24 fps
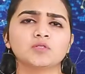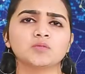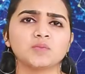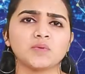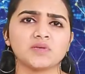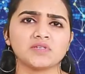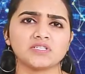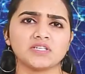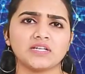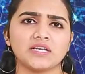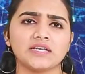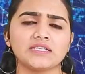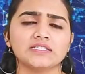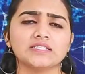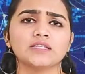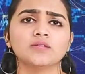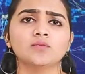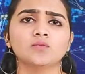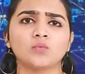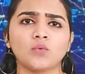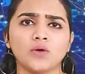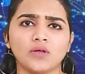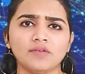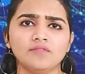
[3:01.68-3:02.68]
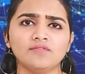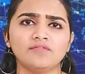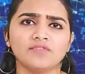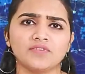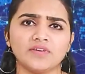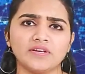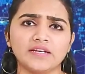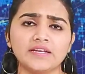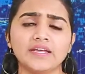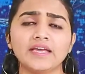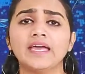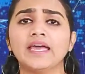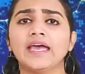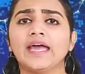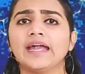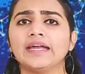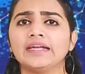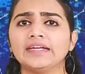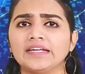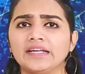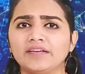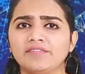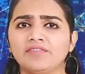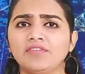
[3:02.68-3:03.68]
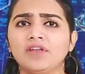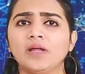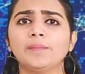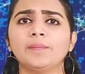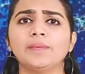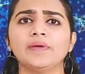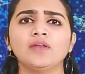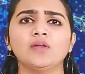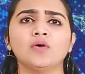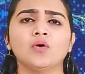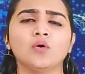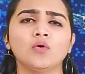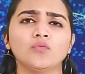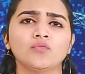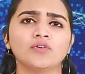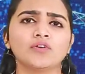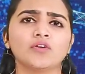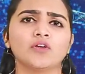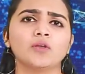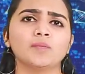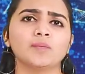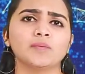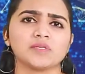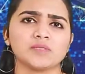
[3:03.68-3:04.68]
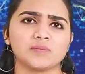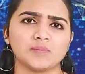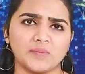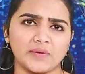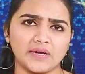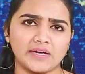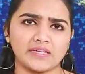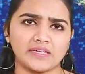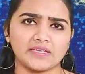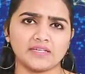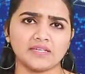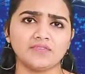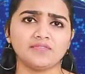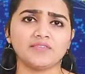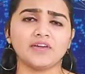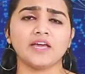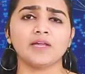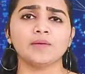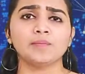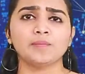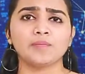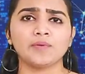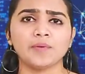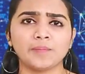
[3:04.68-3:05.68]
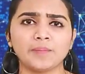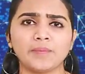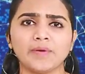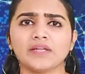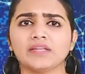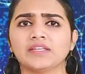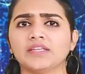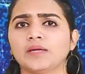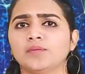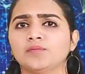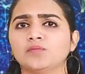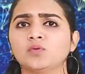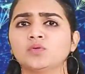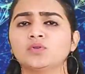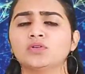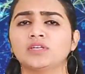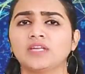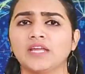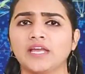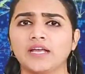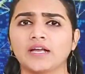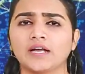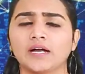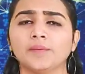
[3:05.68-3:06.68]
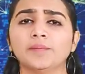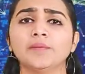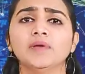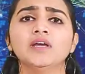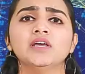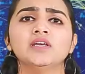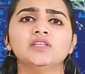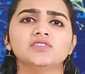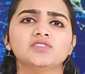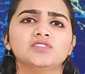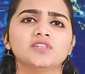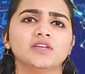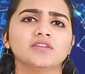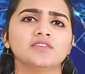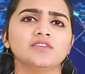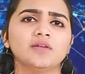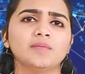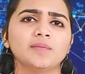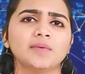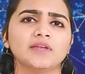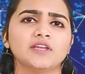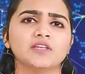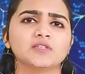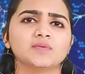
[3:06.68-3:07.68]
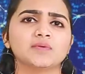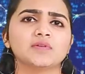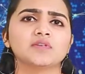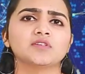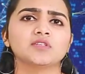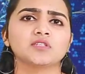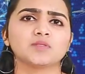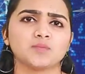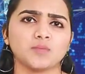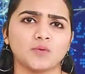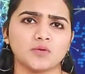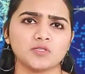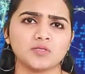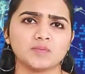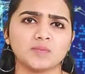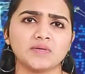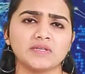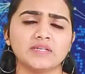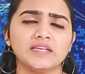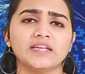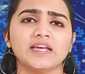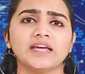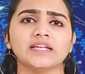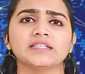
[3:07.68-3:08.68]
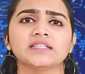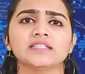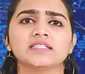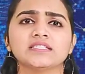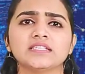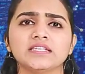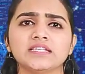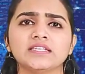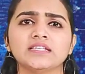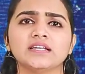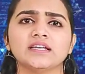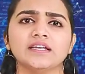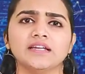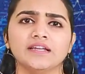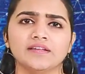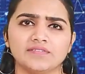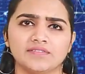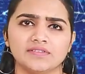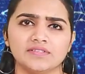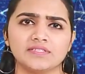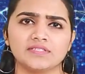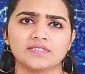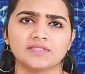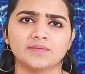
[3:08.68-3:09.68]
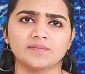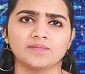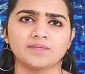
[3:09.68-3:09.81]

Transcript: to specialize in one field and develop an overall perspective and prepare them to take up general management responsibility at the senior levels.